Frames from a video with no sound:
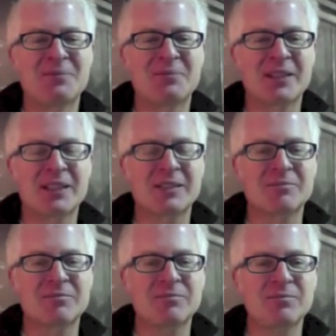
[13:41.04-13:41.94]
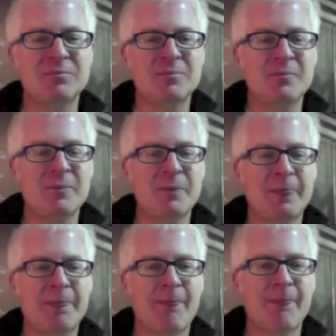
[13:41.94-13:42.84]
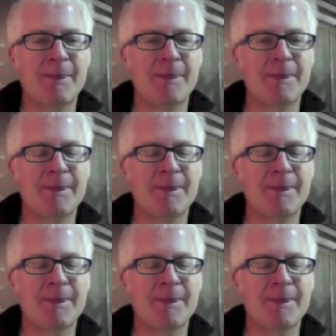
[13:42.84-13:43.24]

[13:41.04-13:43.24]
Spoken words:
question about the Campfire.